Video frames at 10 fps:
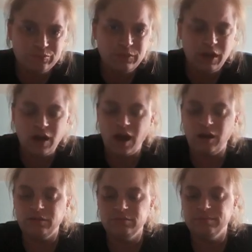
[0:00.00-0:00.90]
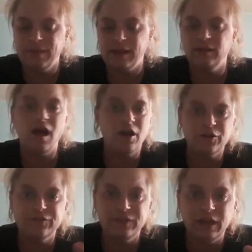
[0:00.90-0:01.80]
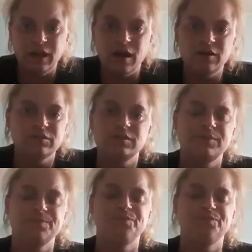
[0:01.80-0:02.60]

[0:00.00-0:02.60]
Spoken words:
you know, make longer videos,